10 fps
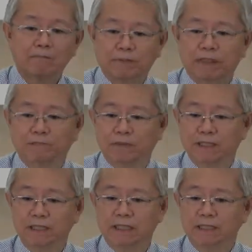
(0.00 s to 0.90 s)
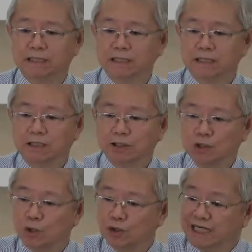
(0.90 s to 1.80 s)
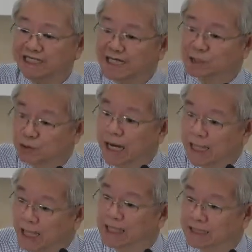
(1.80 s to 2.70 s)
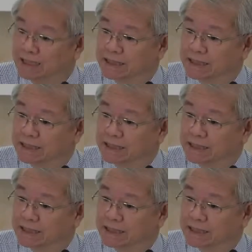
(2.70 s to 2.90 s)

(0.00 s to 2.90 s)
people not only need to unlearn,